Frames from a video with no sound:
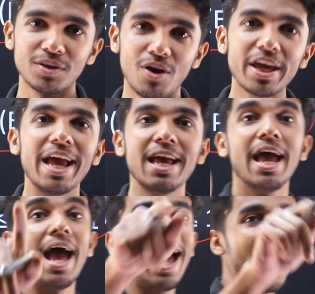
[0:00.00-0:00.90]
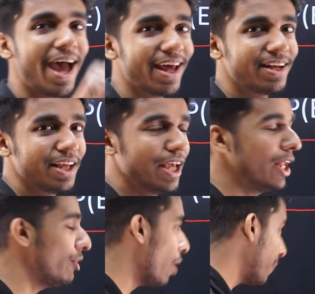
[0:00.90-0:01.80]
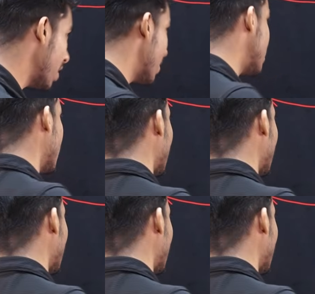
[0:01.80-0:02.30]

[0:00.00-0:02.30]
Okay, and in your previous year